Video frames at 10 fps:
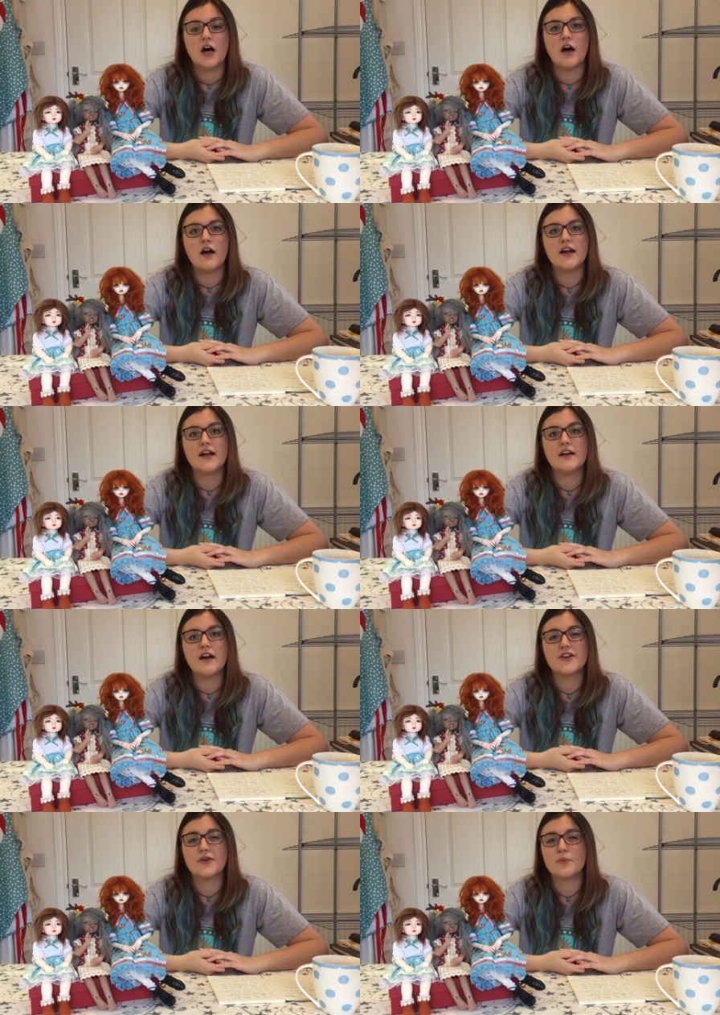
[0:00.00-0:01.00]
I
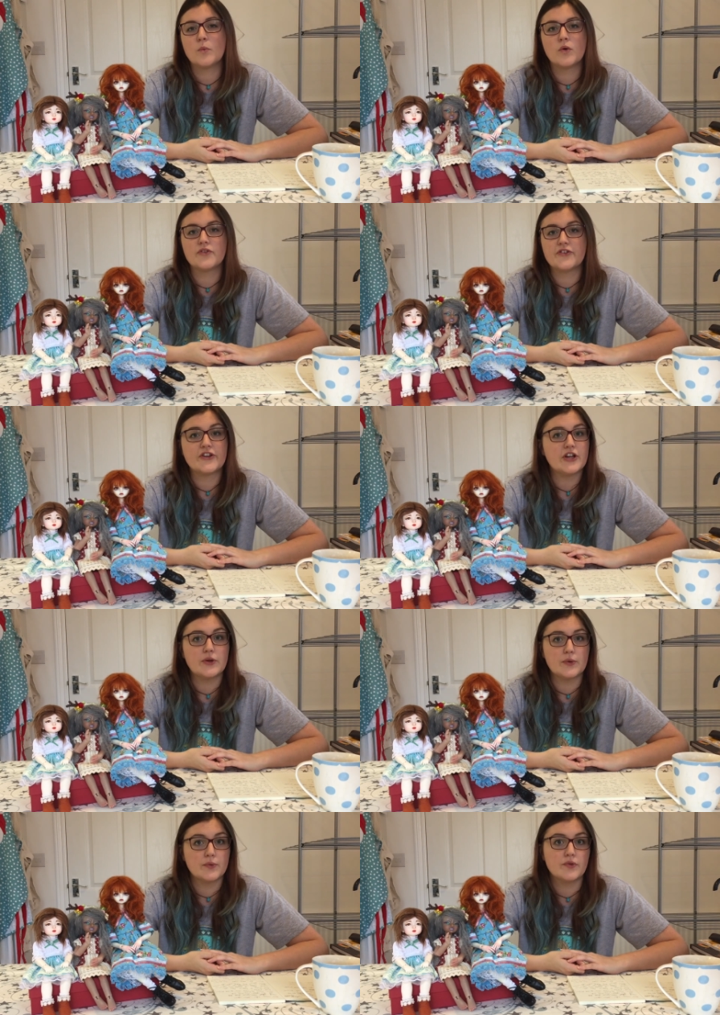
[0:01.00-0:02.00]
don't want to
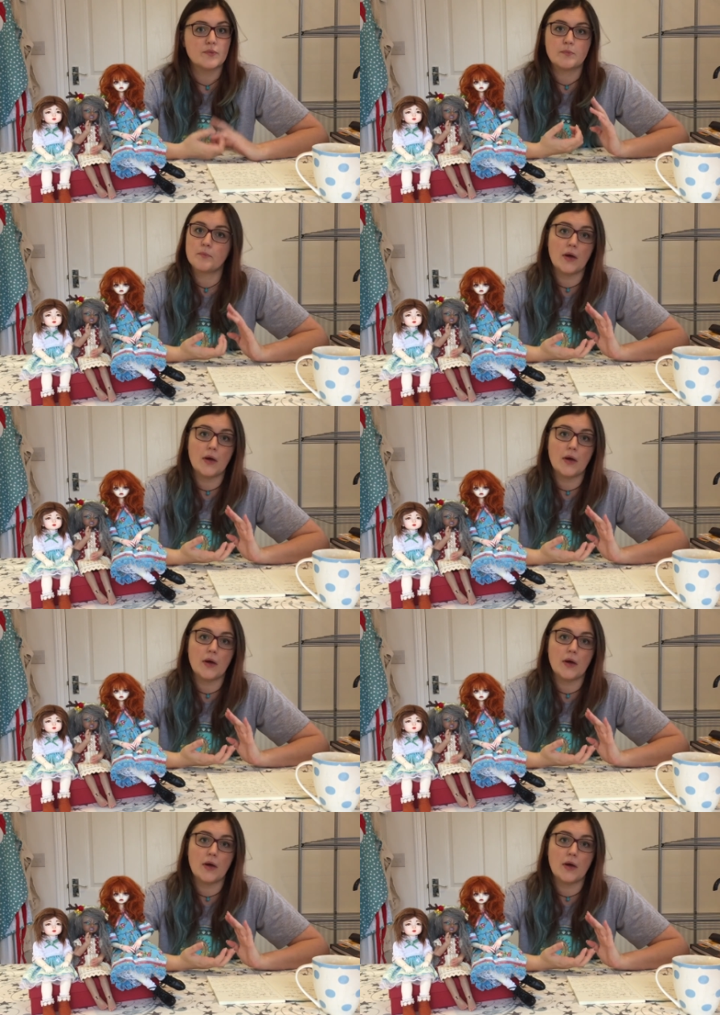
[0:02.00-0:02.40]
use